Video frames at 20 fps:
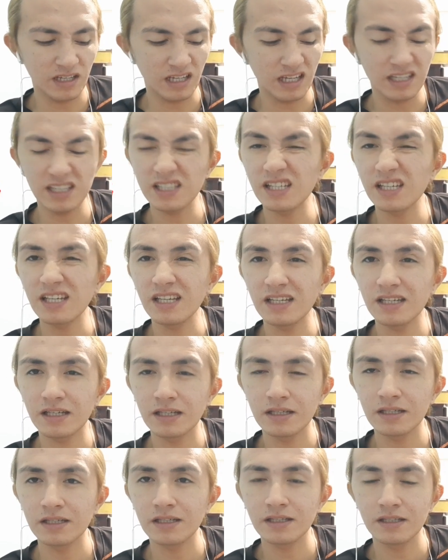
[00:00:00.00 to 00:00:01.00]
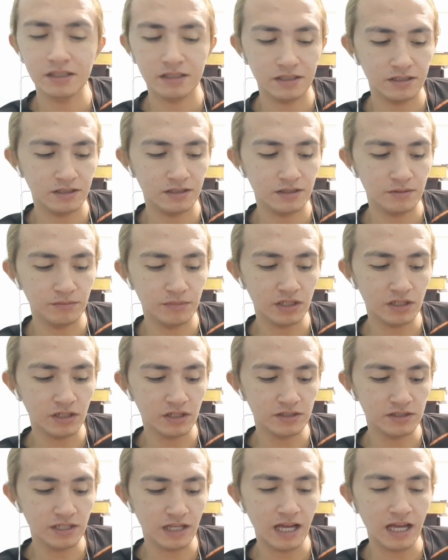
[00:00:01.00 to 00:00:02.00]
editing
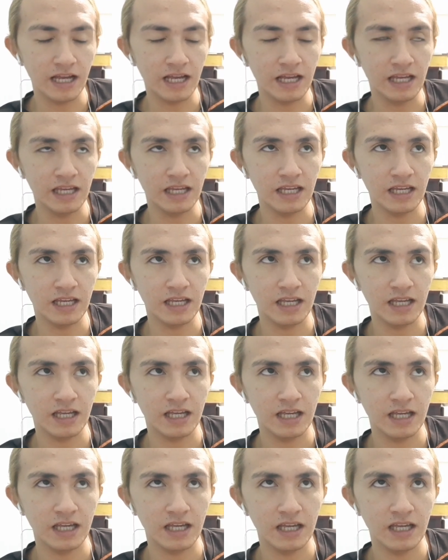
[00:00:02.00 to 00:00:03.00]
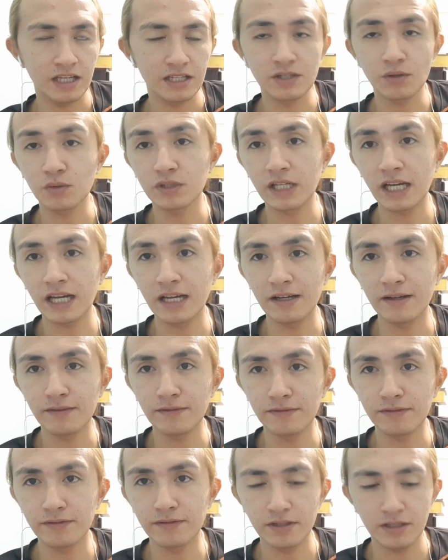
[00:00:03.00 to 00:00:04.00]
because I don't
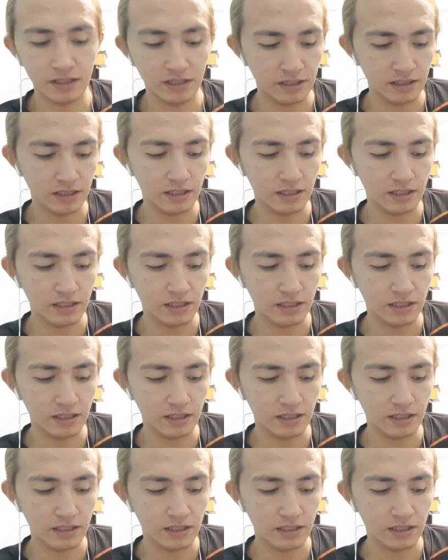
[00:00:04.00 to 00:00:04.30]
have